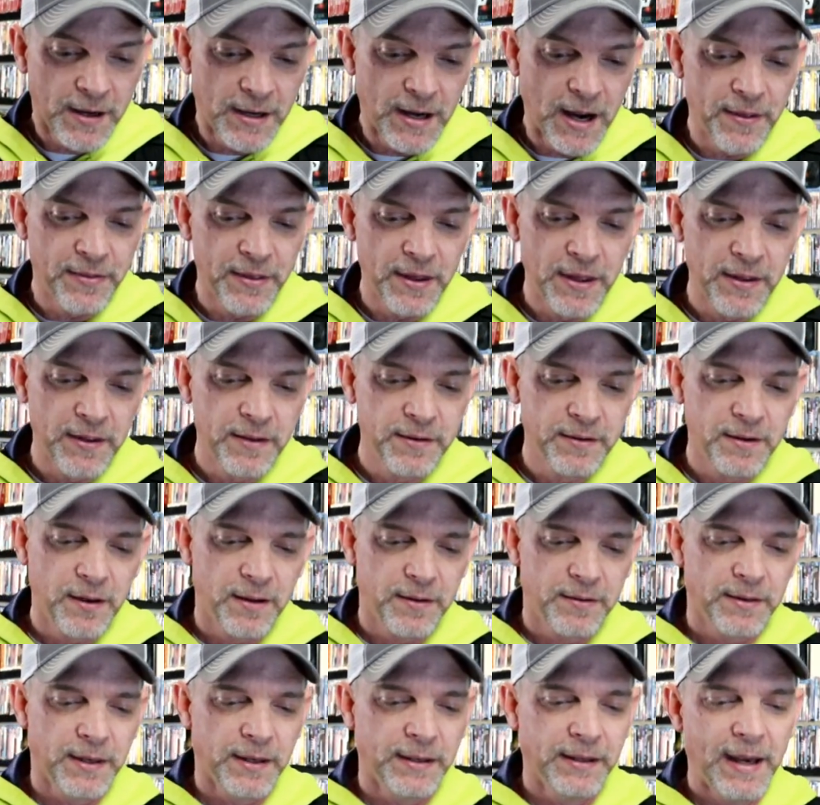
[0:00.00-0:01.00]
Okay,
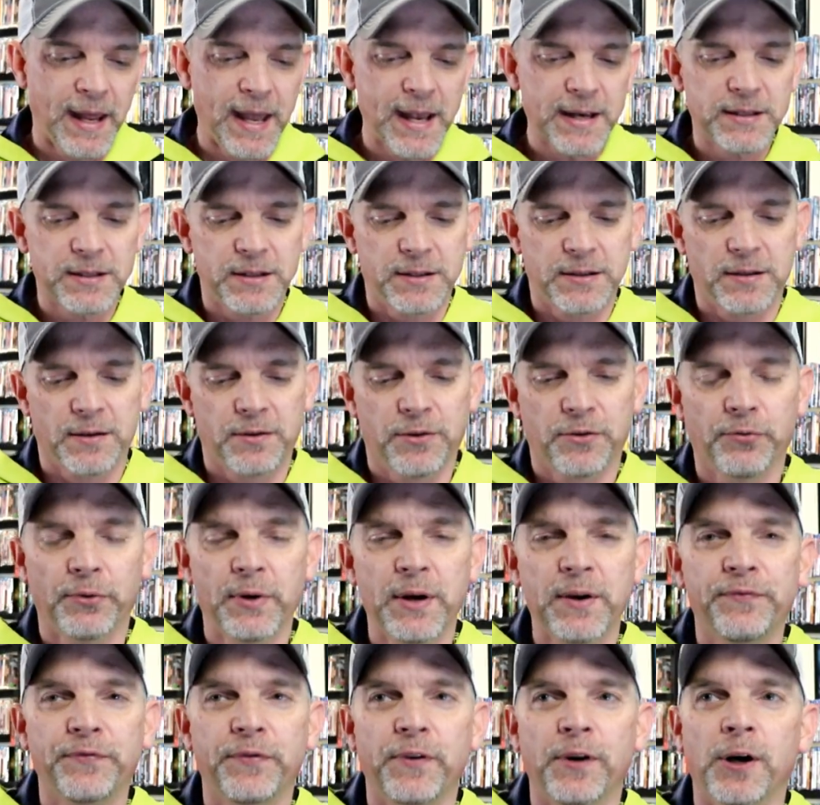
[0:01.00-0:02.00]
then the next
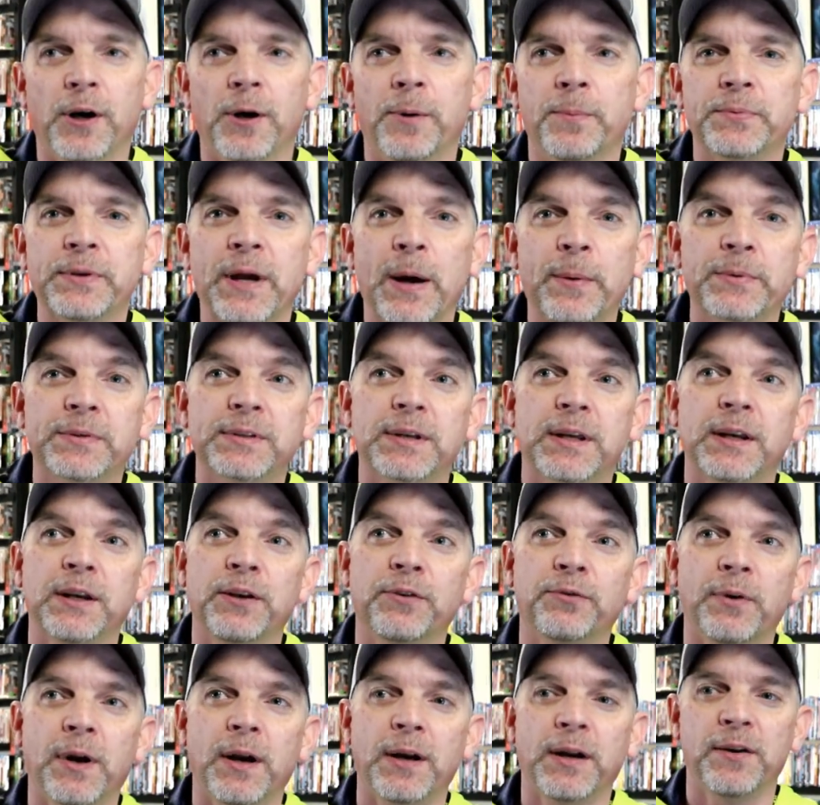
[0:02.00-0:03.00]
three films, I was
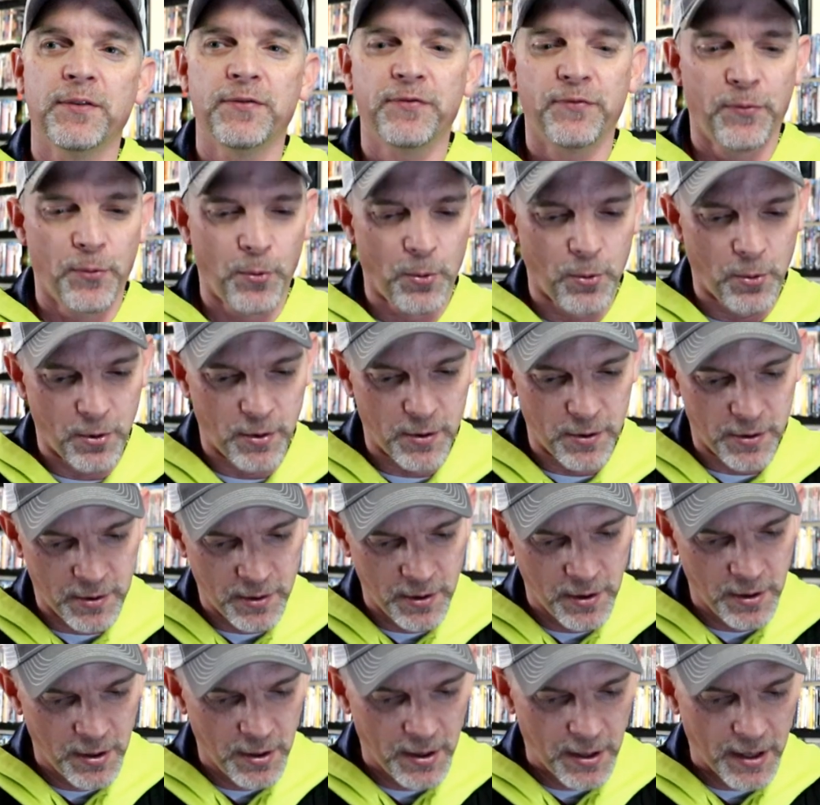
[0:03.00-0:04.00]
getting ready
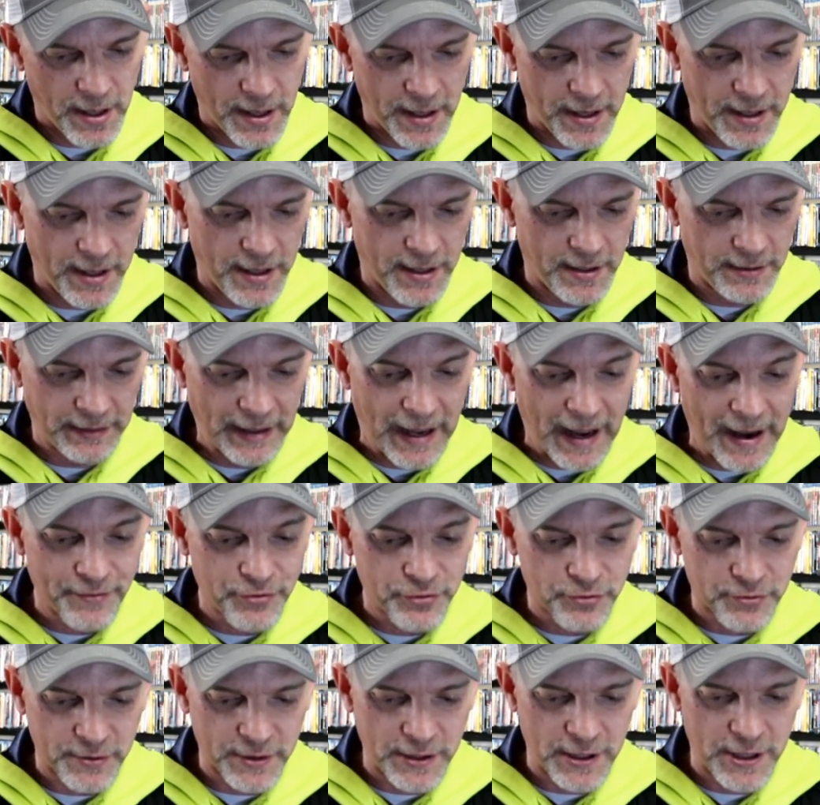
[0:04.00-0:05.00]
for a live
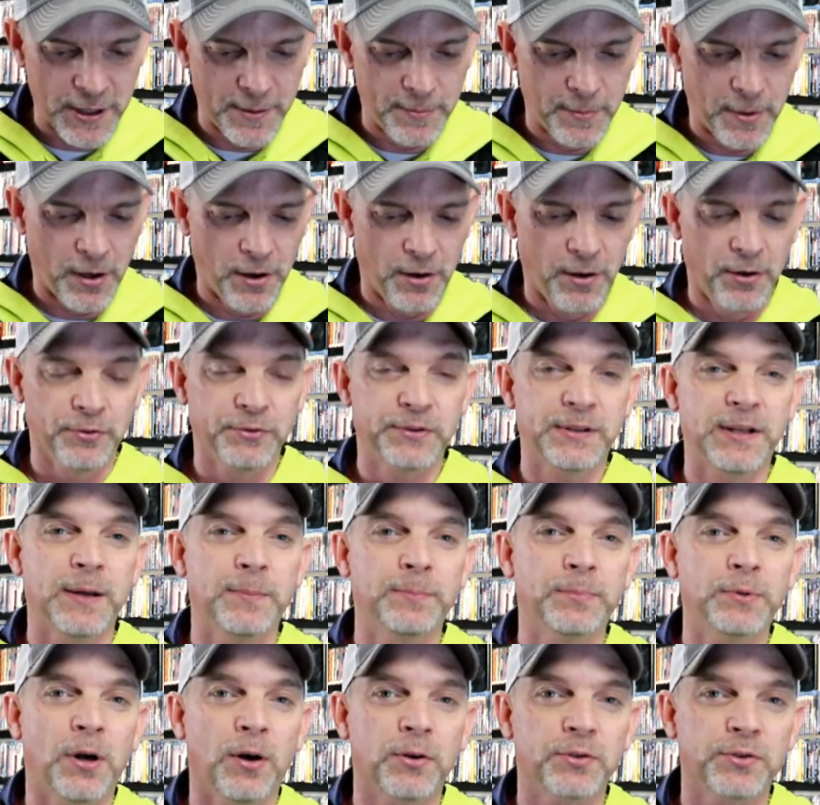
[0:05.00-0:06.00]
stream on
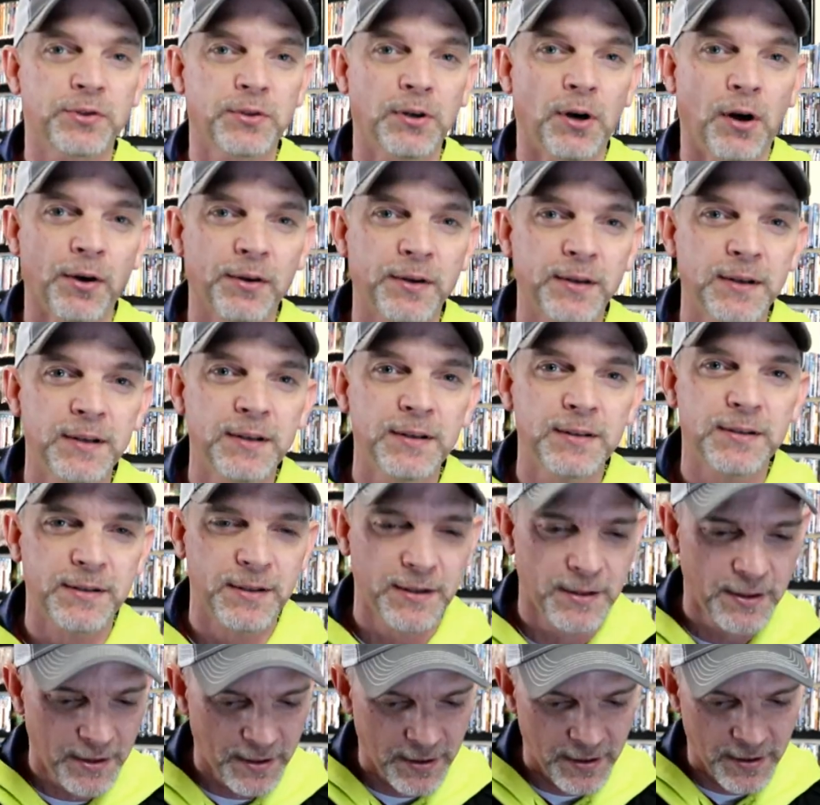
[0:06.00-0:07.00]
Tim Talks Talkies
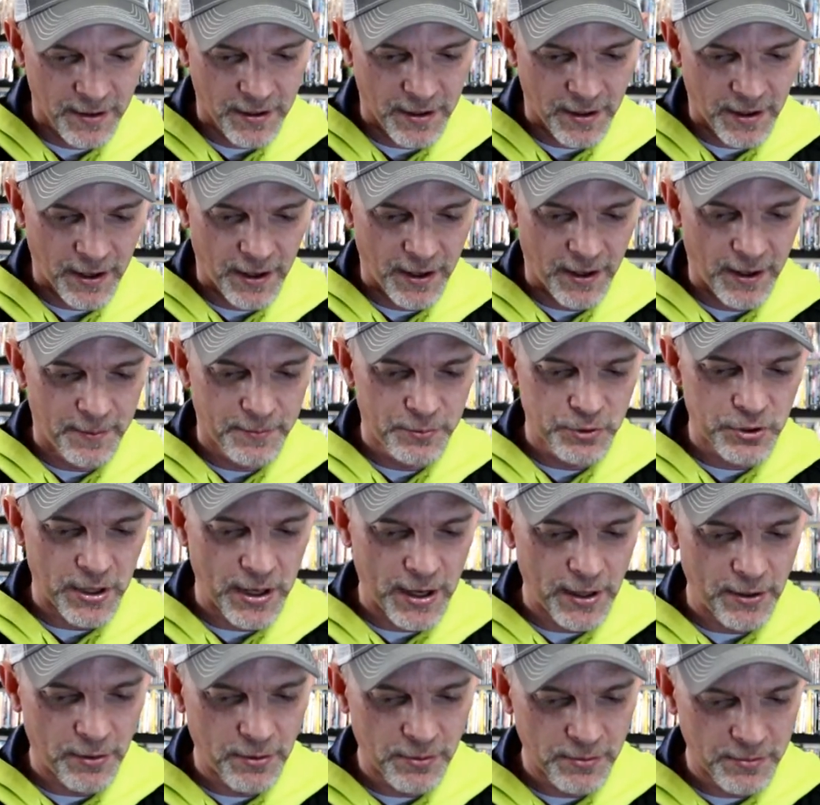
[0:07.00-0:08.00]
um,
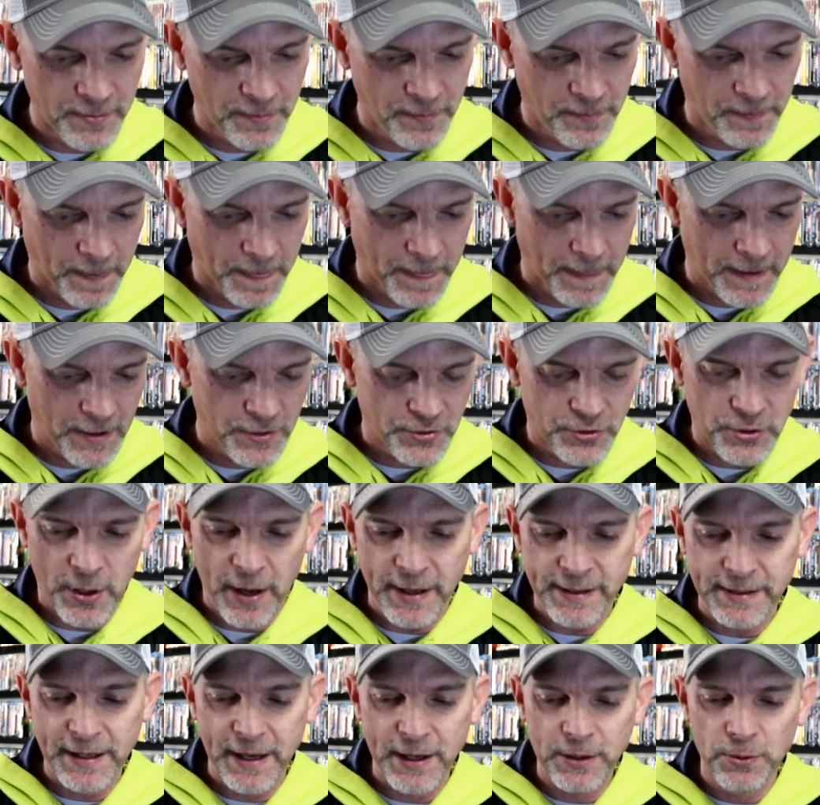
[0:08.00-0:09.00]
channel. So
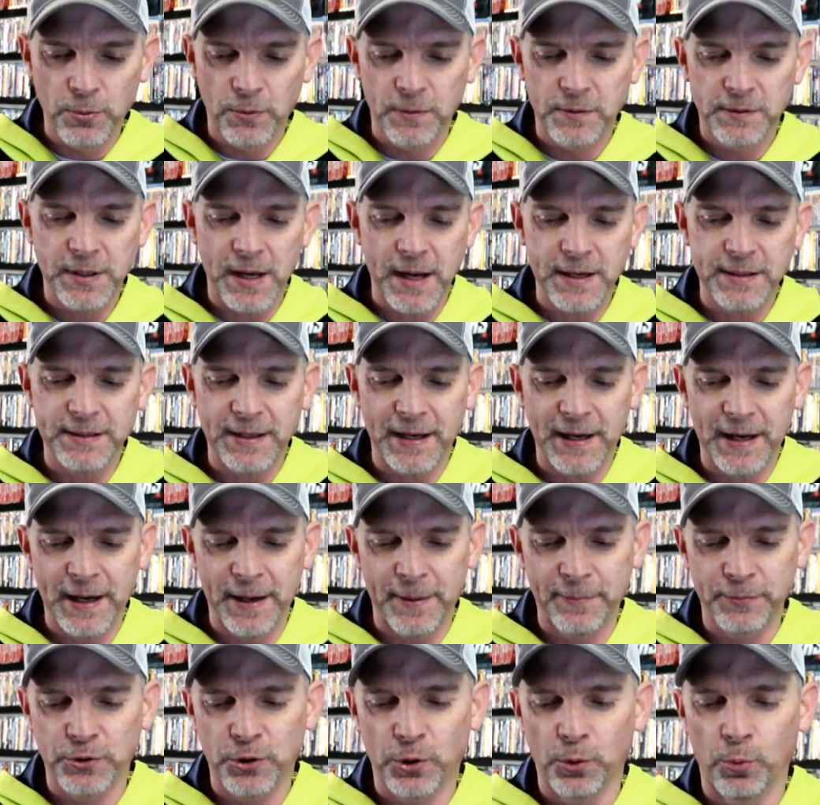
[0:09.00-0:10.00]
I did take
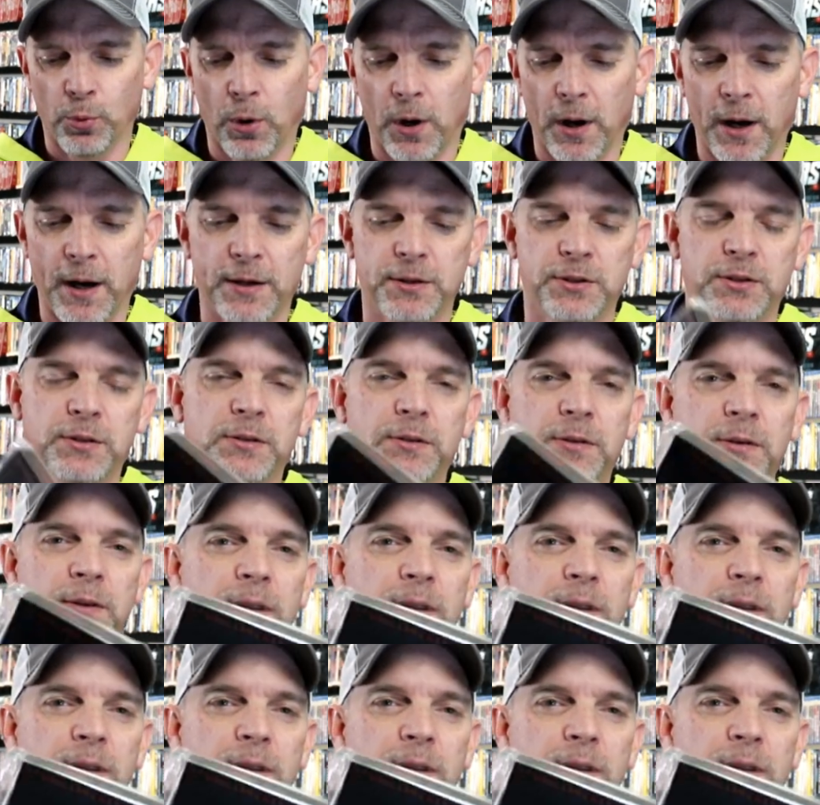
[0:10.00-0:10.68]
time to watch